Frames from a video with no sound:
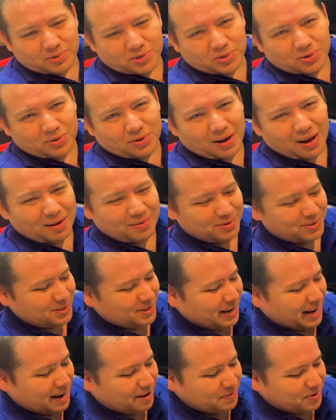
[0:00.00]
to
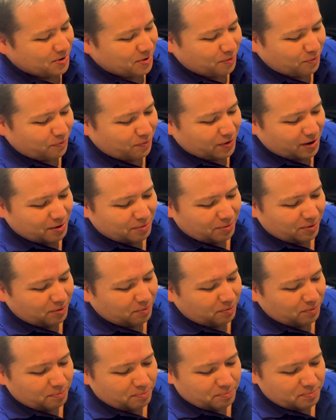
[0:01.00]
obviously have your own firewall,
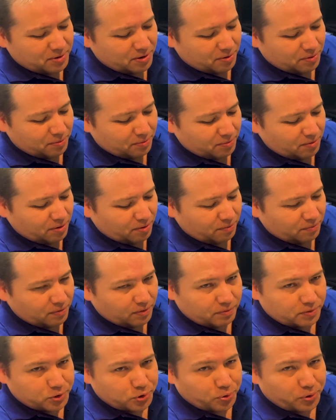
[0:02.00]

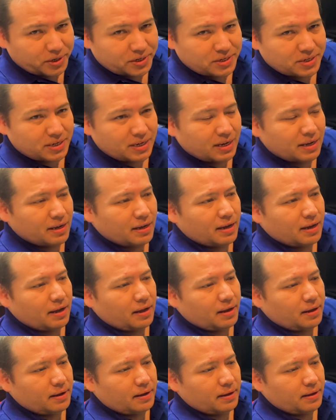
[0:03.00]
of choice.
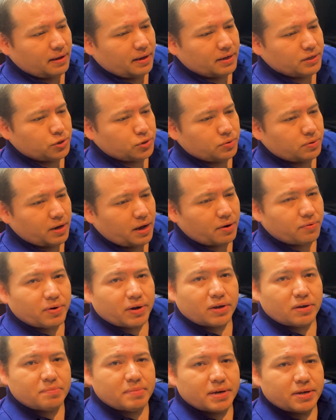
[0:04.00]
I do not
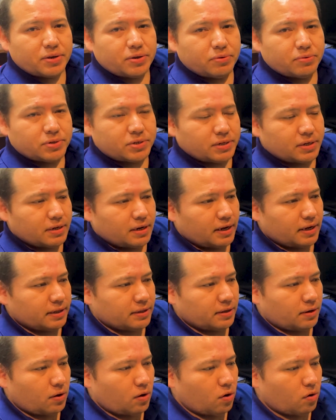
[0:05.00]
recommend using like
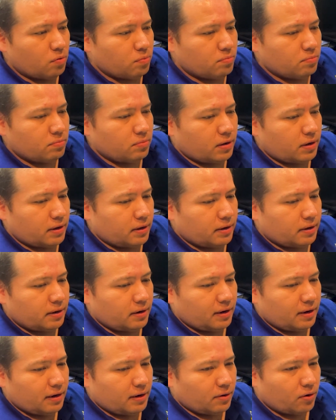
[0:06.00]
the home
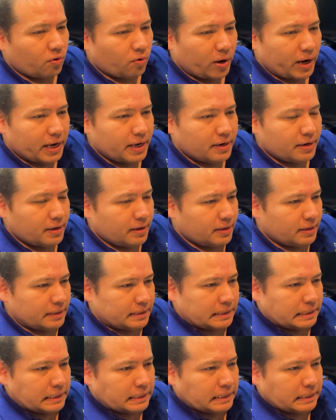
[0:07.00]
grade,
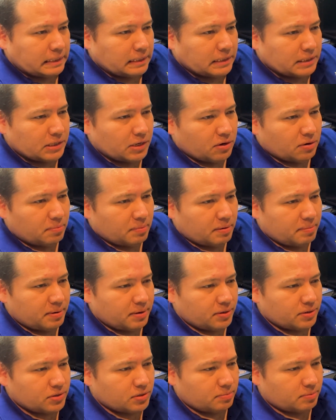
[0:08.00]

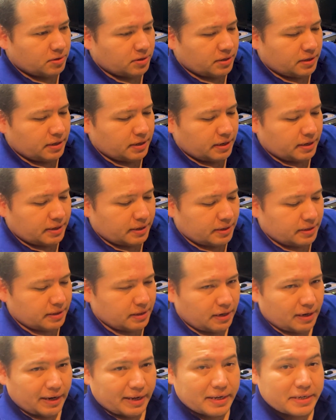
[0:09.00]
maybe some of the
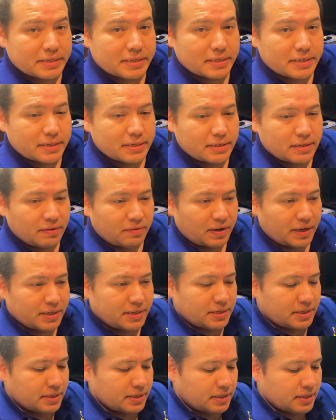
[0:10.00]
Linksys
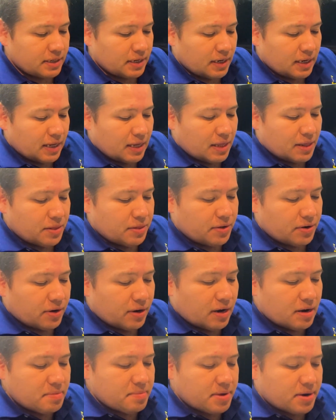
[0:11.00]
devices. They're
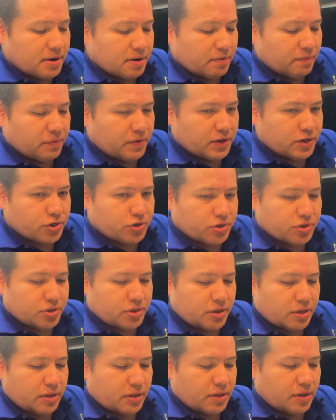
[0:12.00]
limited in features
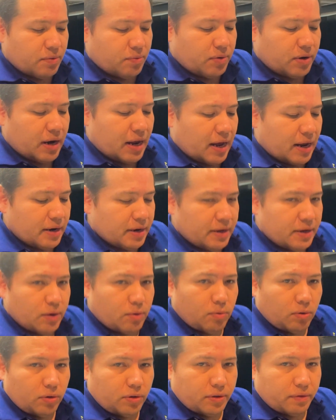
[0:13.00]
that they would not
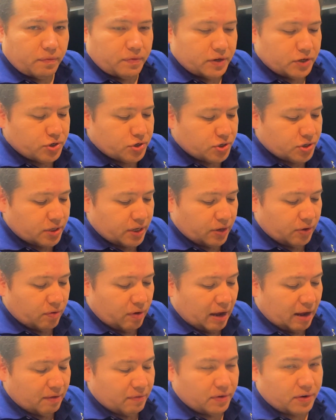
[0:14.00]
equal the features that you
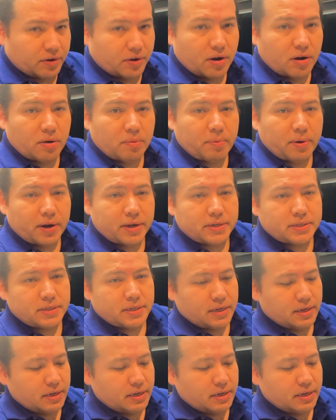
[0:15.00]
have in an enterprise.